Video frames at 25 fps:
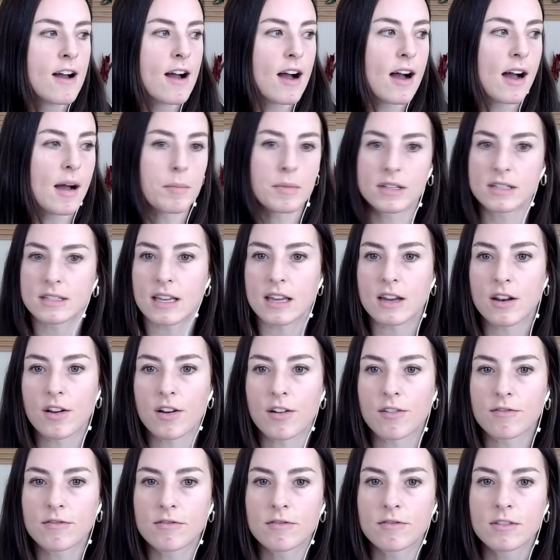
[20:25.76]
I'm going to say
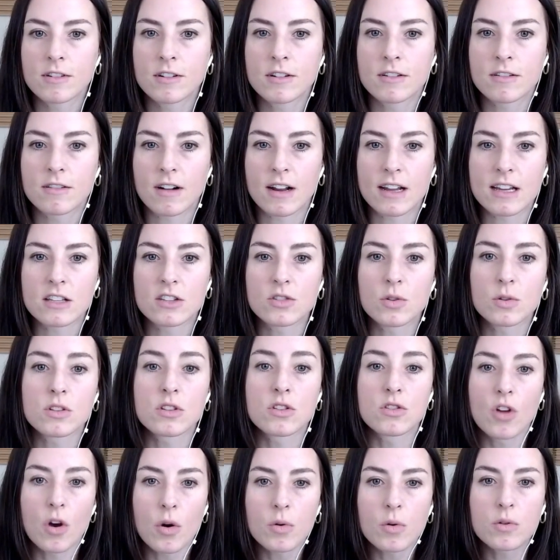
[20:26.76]
no. Right. And so it's
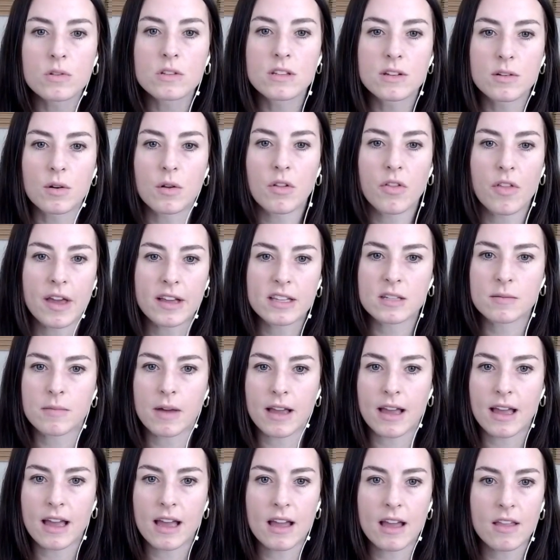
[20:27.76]
those little things in
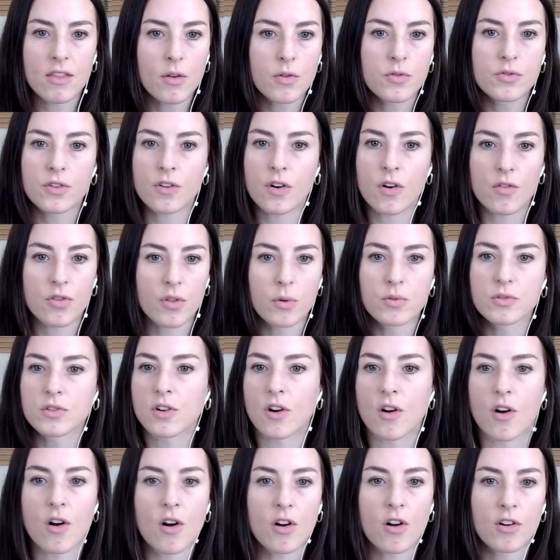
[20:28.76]
my head. Those are, those
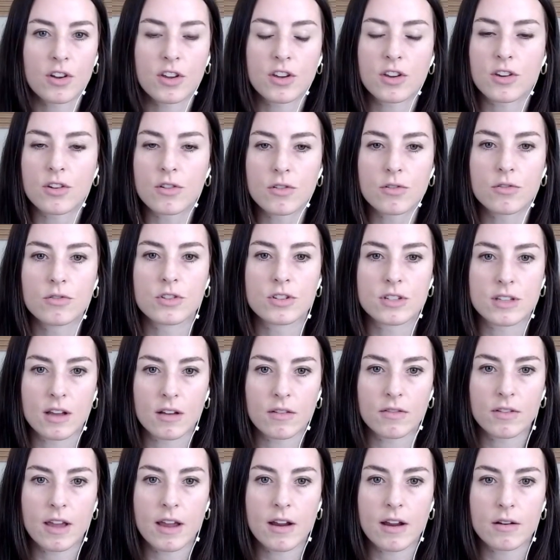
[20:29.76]
are all huge
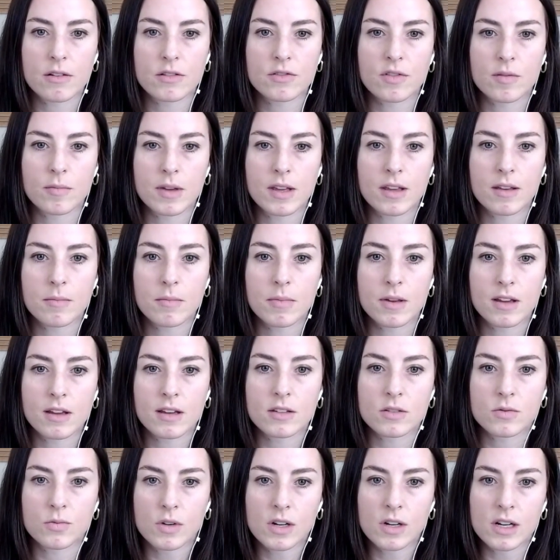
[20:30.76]
self cares for me
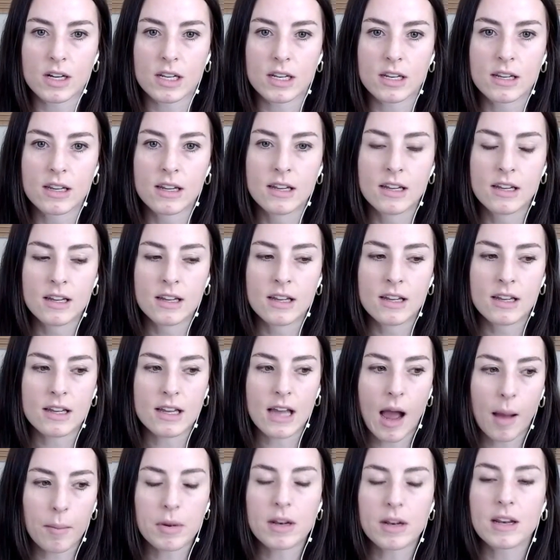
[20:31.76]
because one,
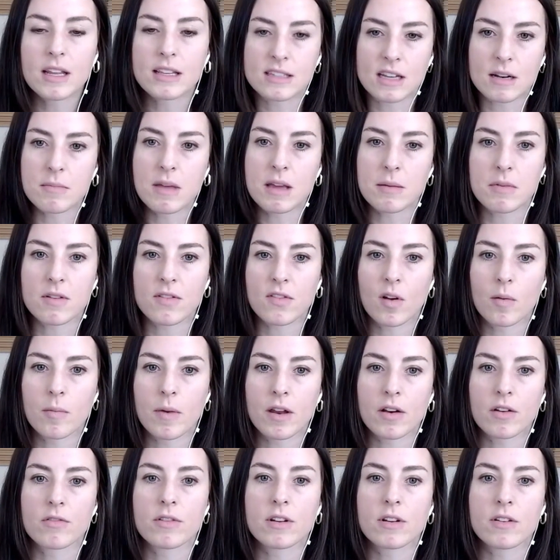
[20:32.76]
I'm going to, it's going to make me feel
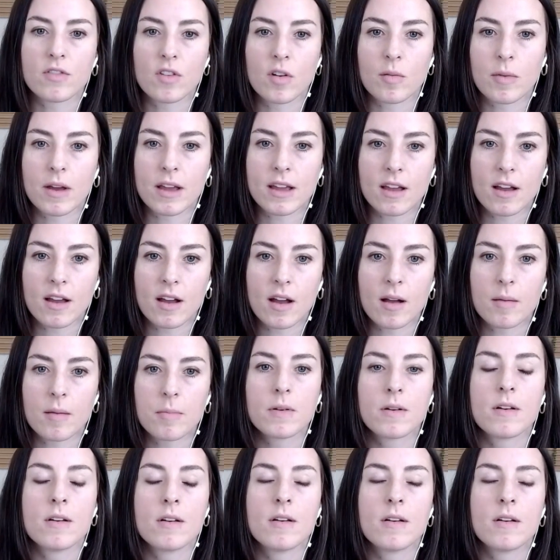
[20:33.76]
better, refill my cup.